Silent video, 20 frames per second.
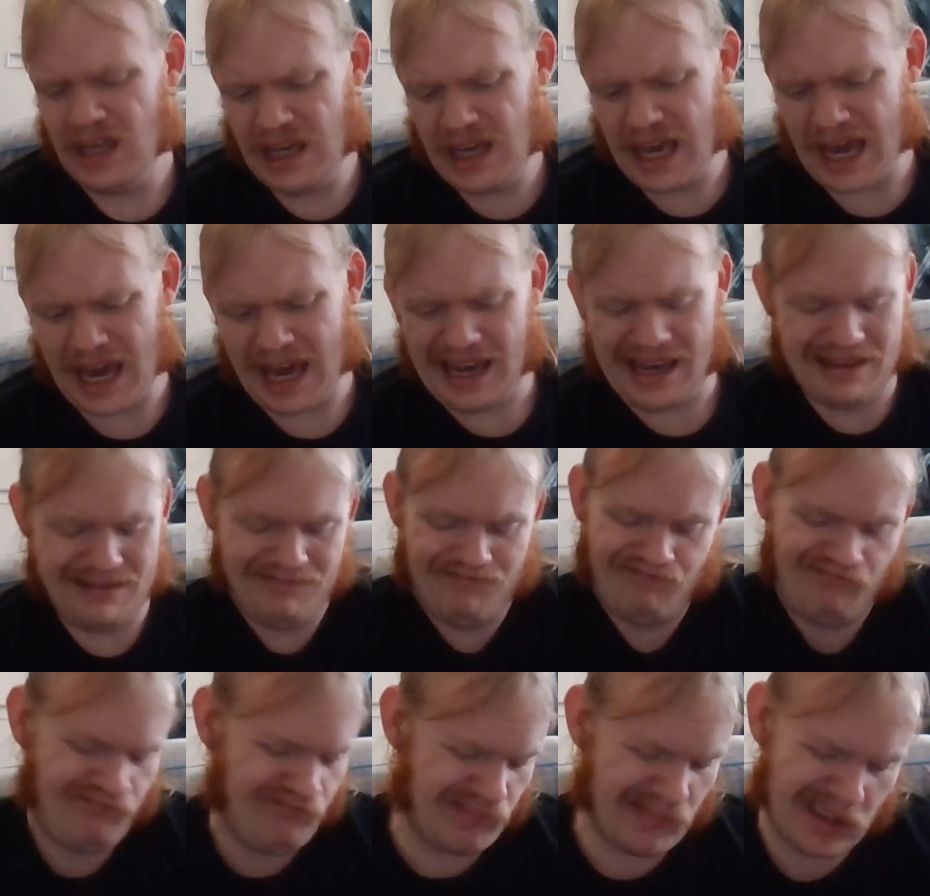yeah,
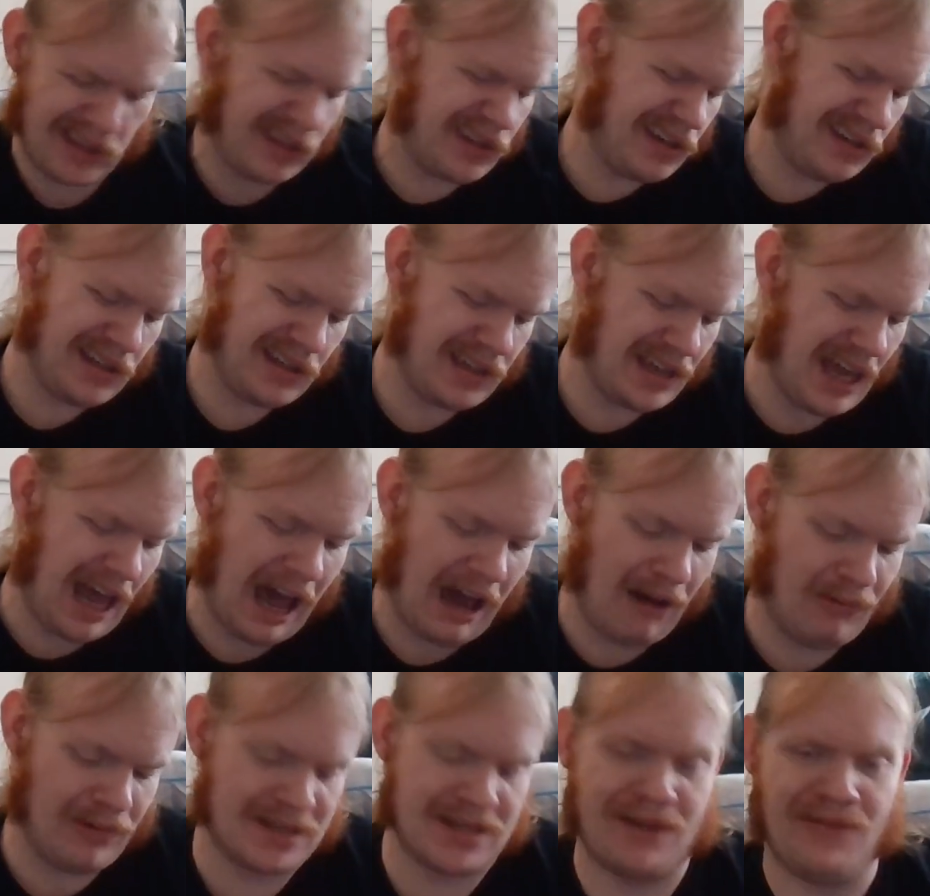I
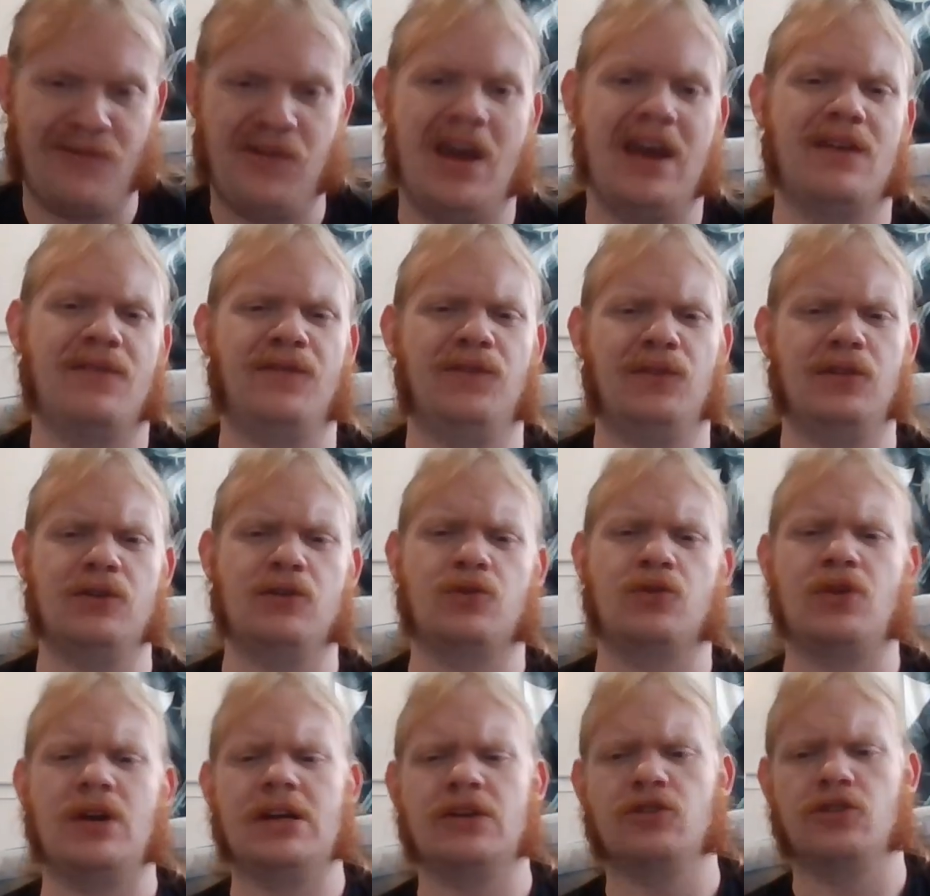wasn't a fan of Little
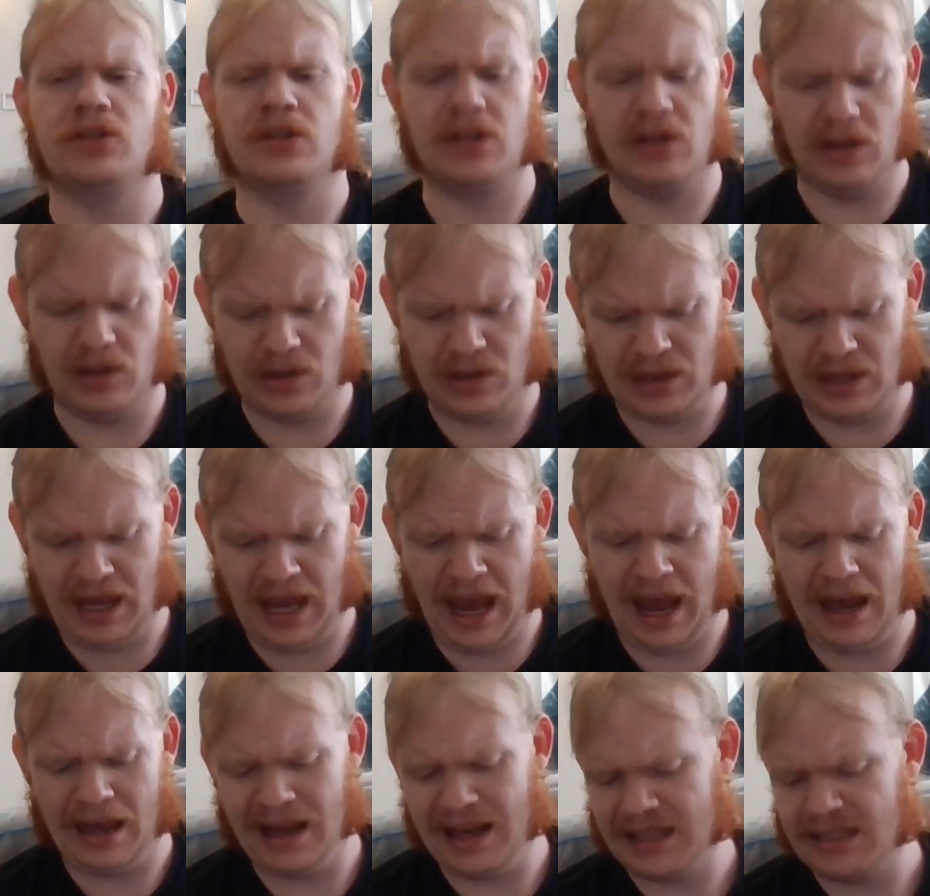Creature. So
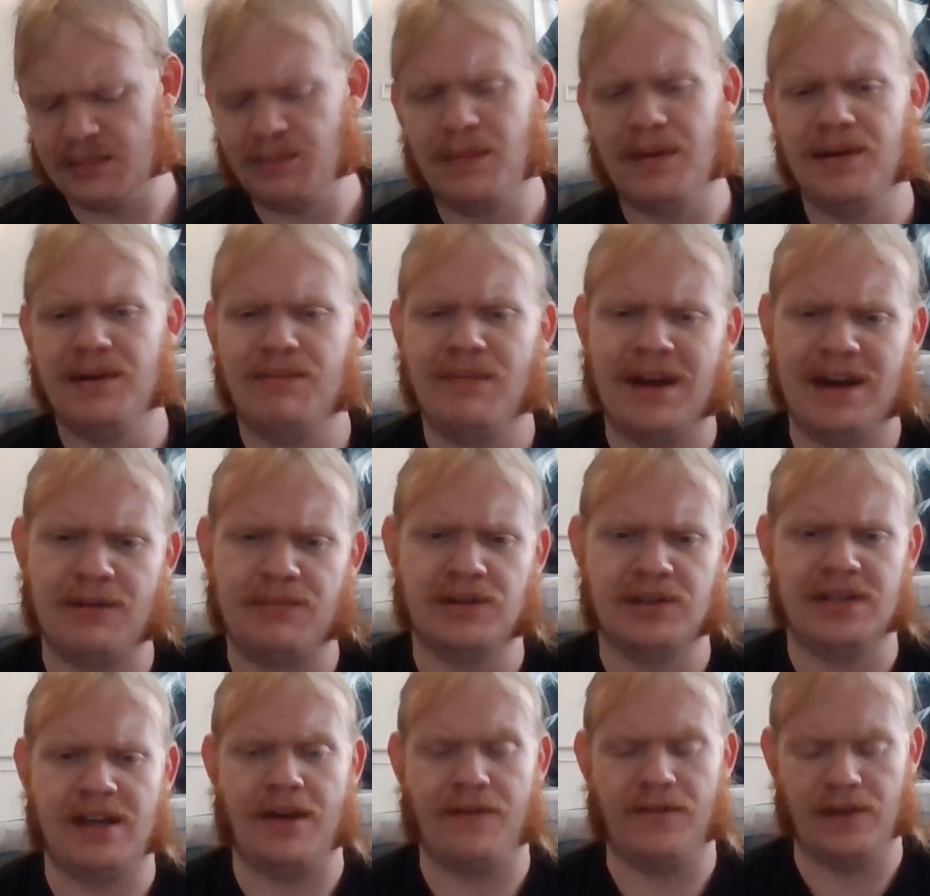yeah, that's my number
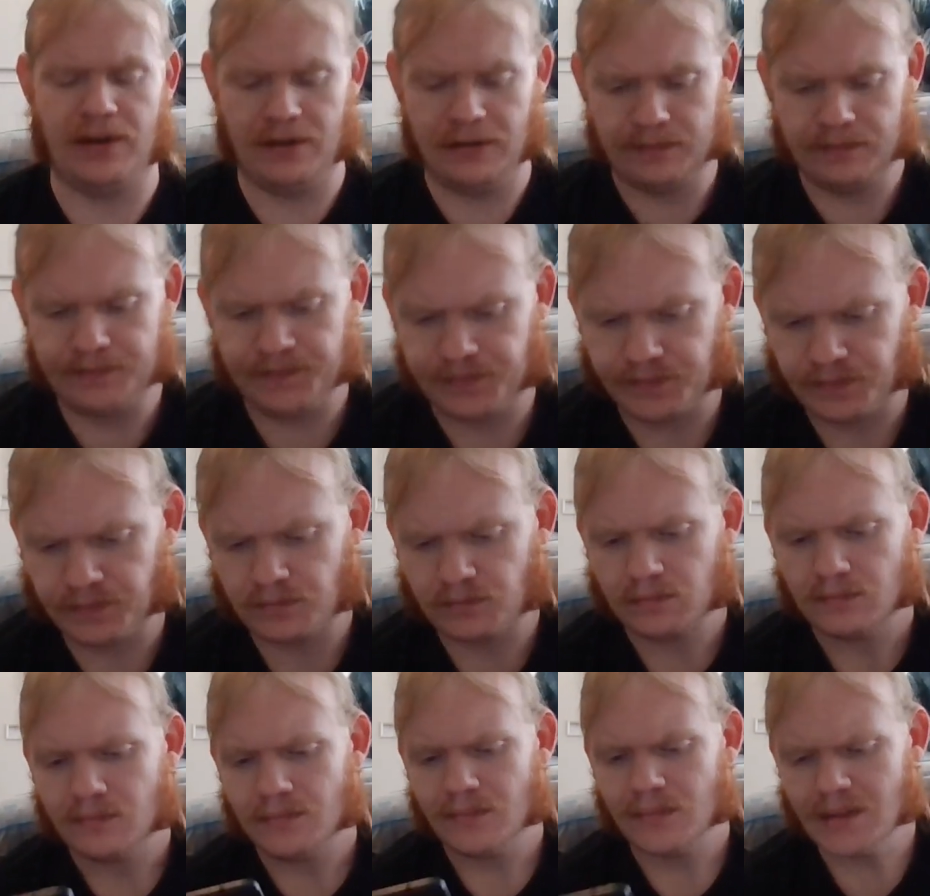7.
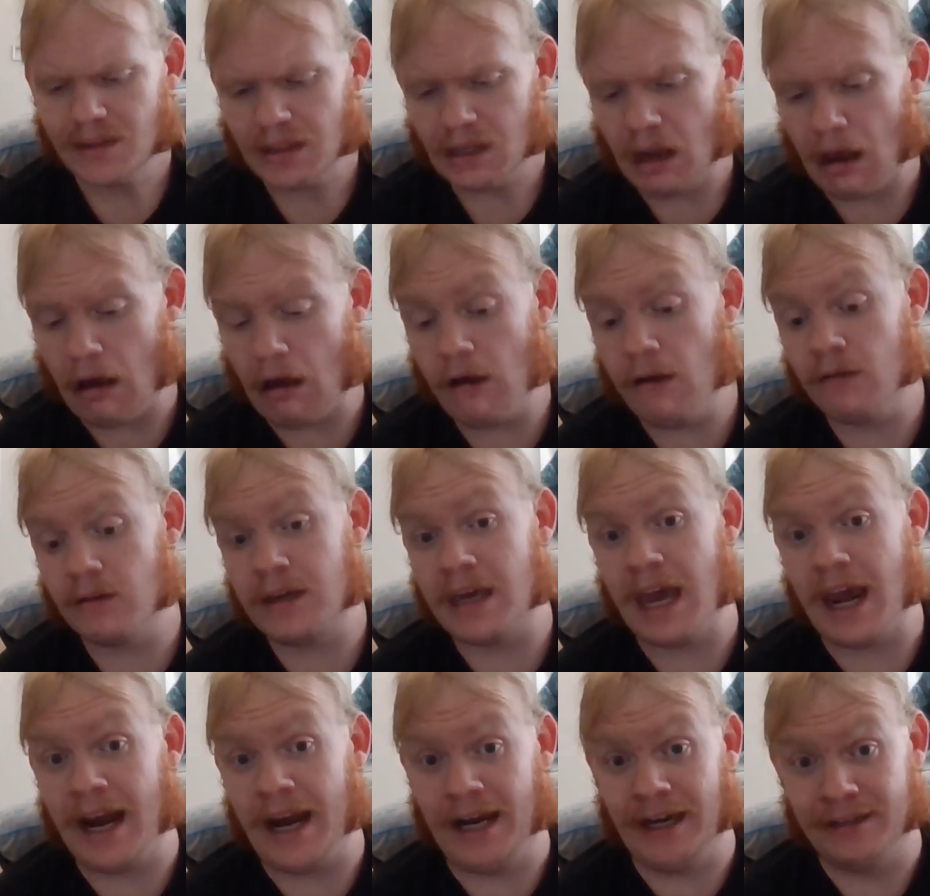
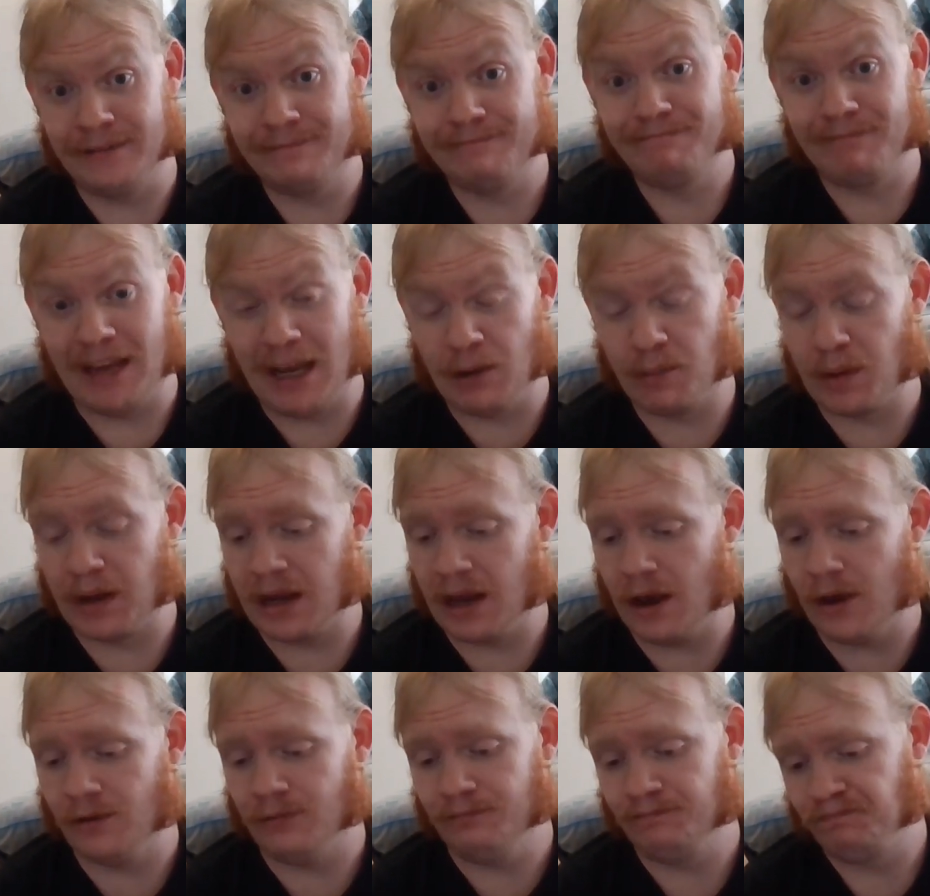Okay, here we
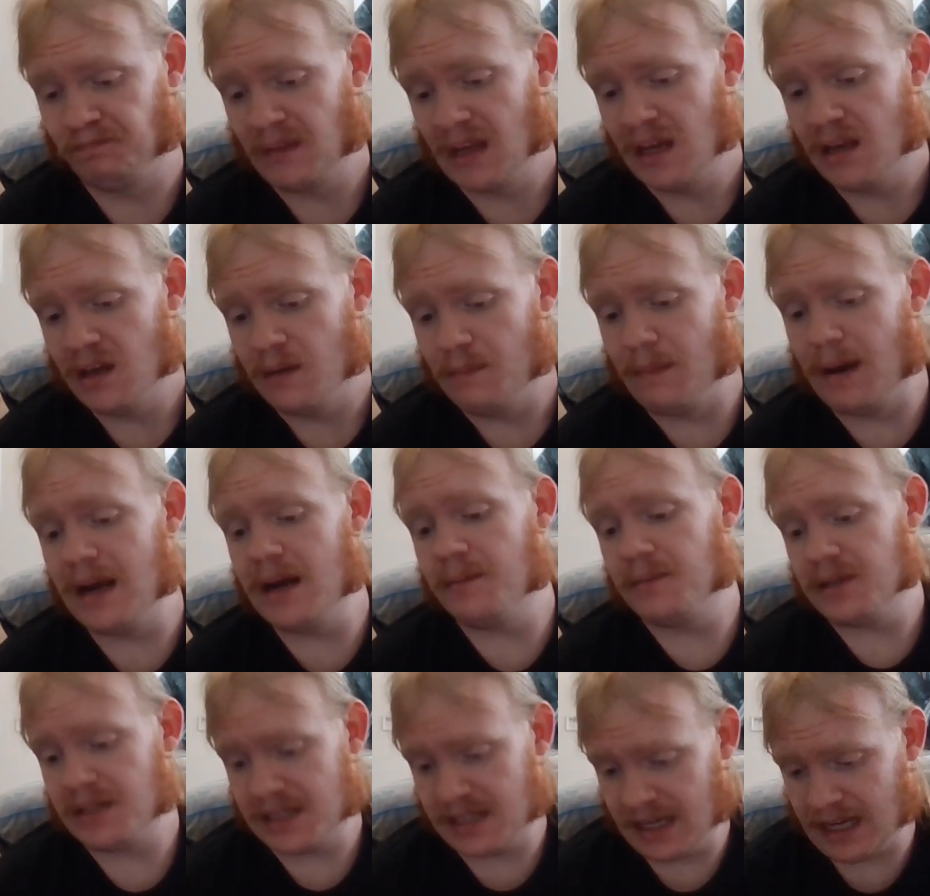go. My
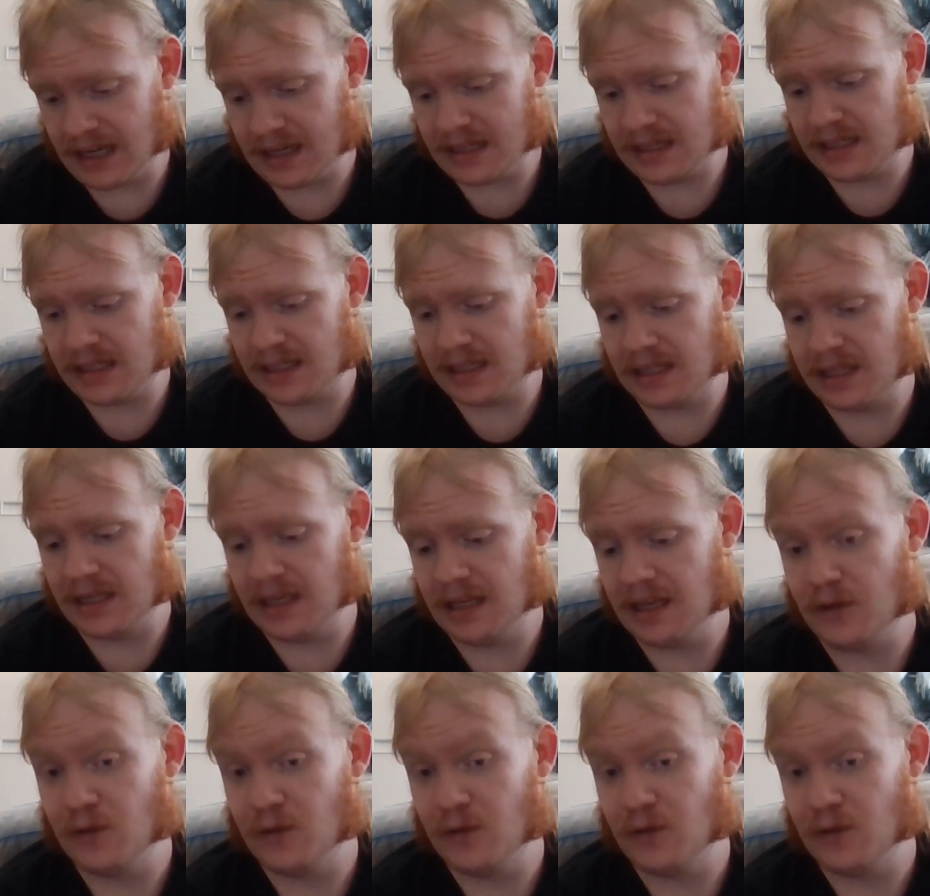number 6.